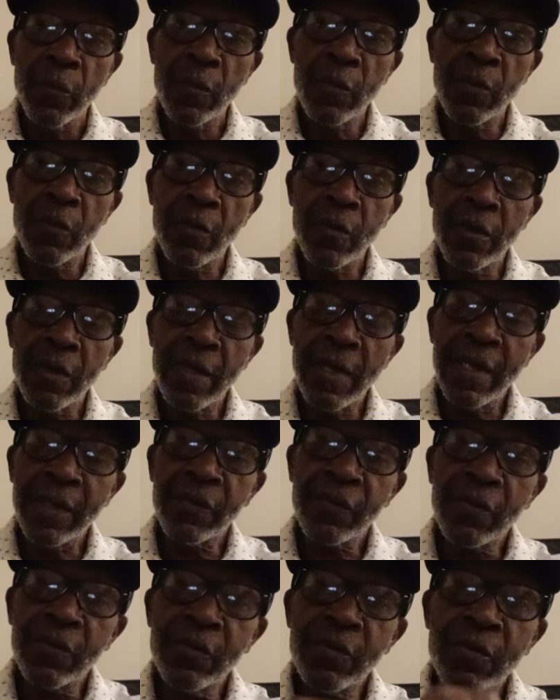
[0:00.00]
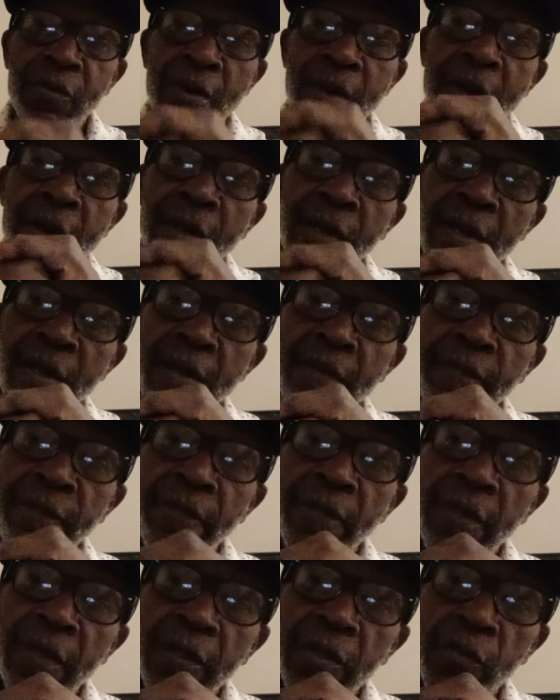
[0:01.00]
You know, it has to, you know, our
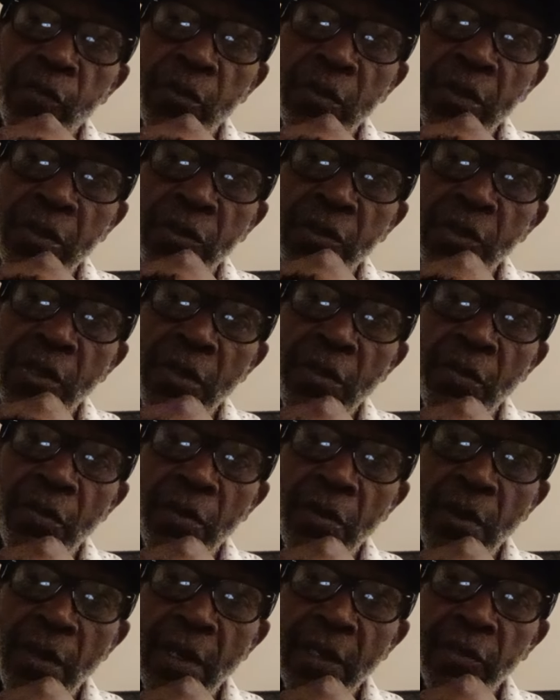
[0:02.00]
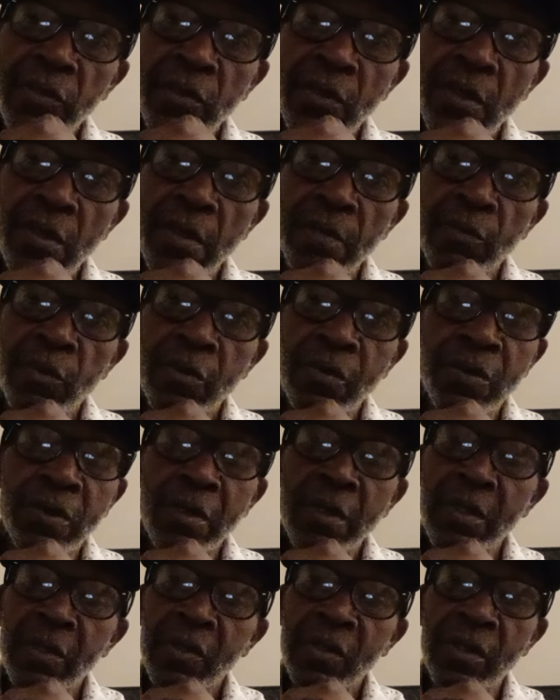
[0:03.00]
conflicts with each other has to come to
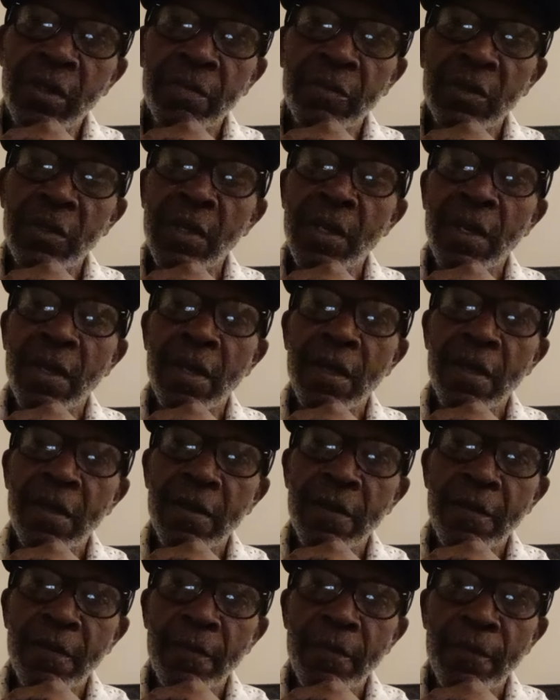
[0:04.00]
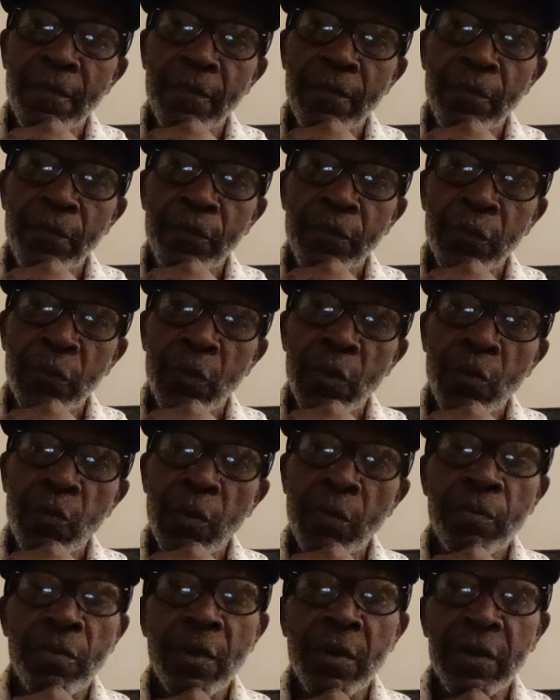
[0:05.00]
an end sometime. And
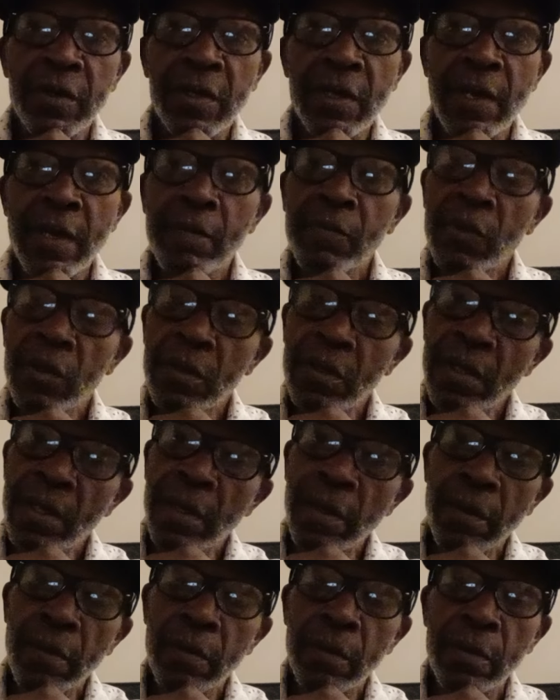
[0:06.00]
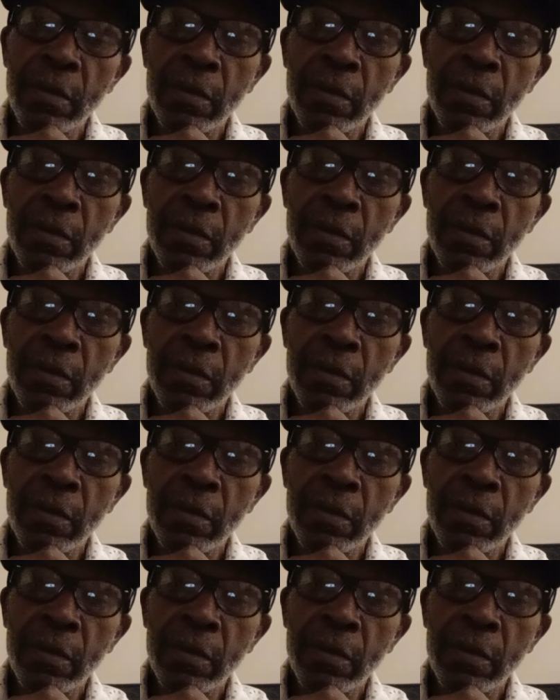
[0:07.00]
what better time than now?